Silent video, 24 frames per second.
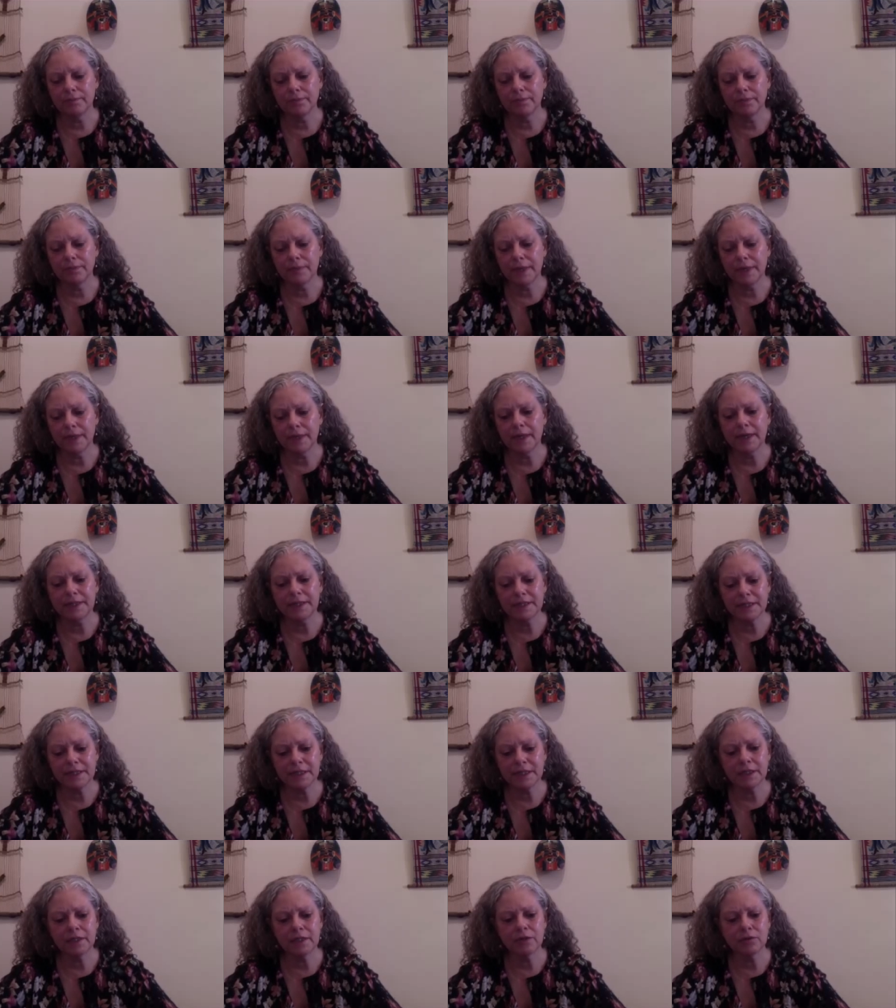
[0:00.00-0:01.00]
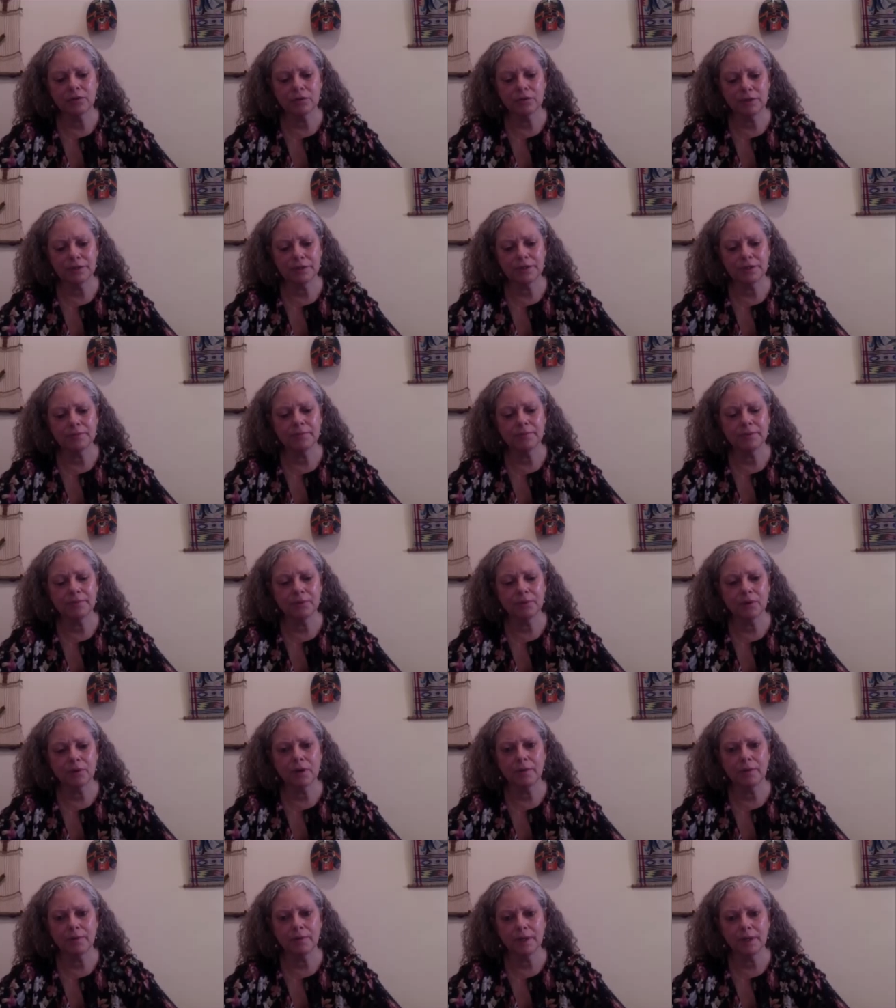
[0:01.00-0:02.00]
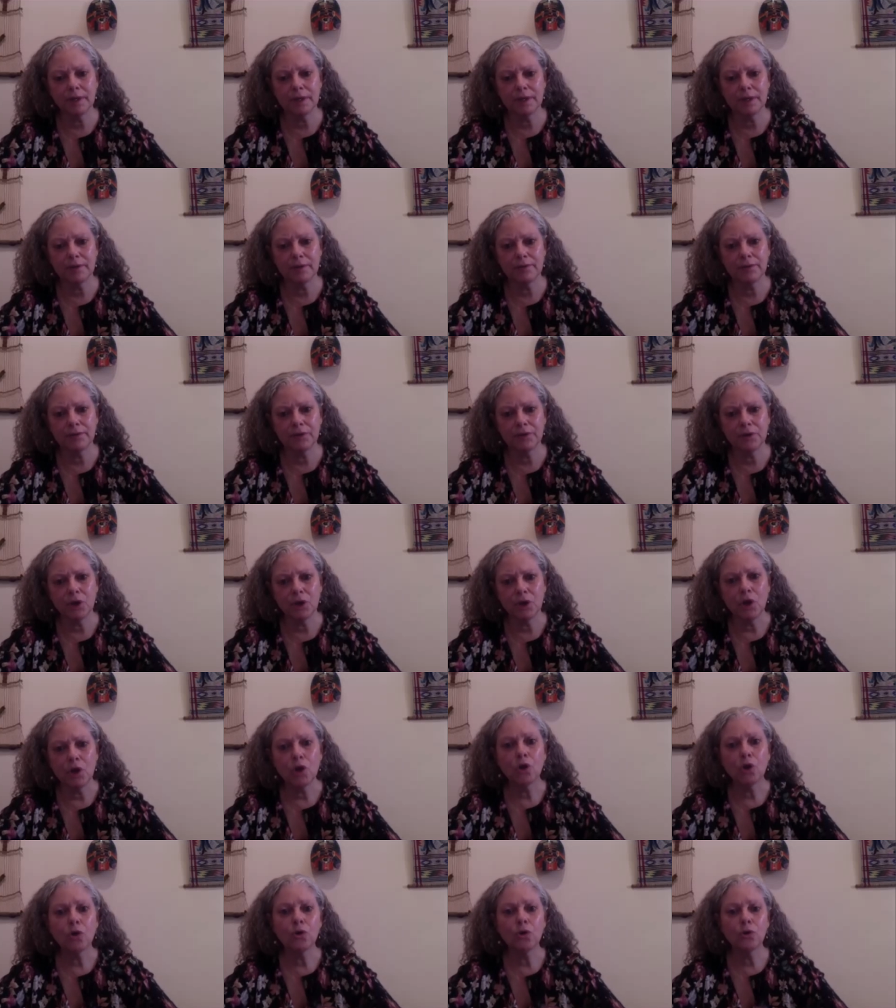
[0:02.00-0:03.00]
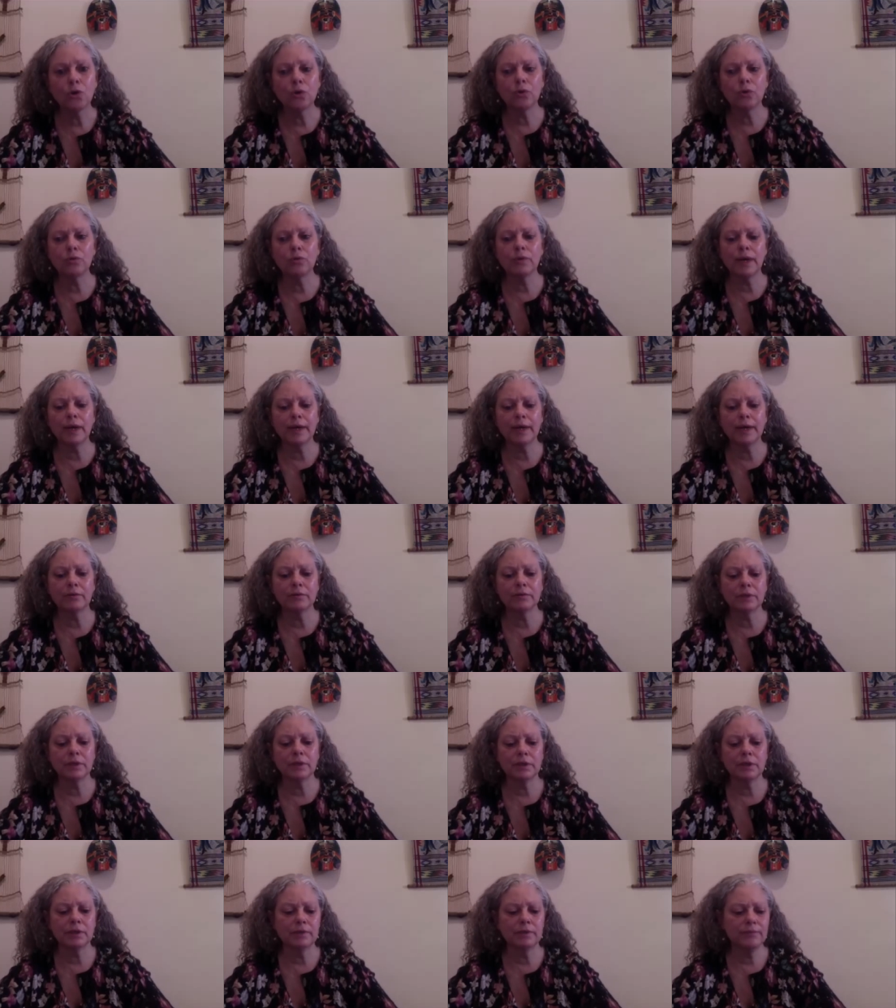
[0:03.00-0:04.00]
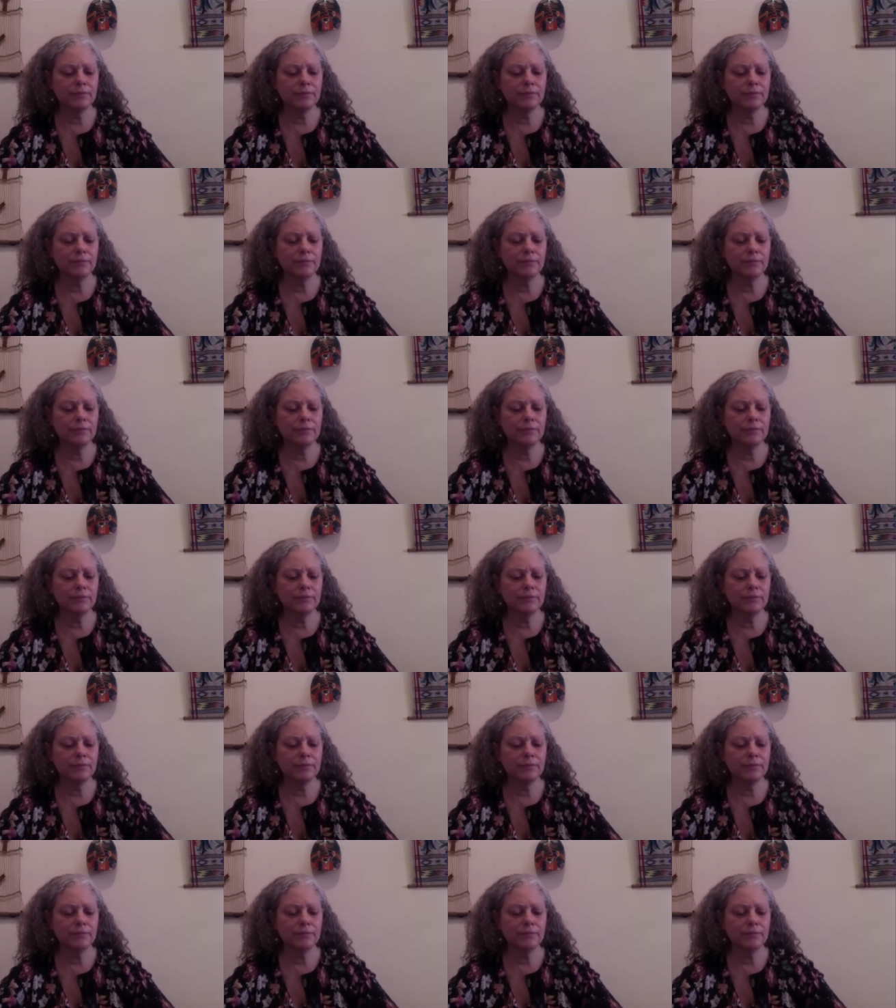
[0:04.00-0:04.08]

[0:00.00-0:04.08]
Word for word: and I see an increase in people coming in who not only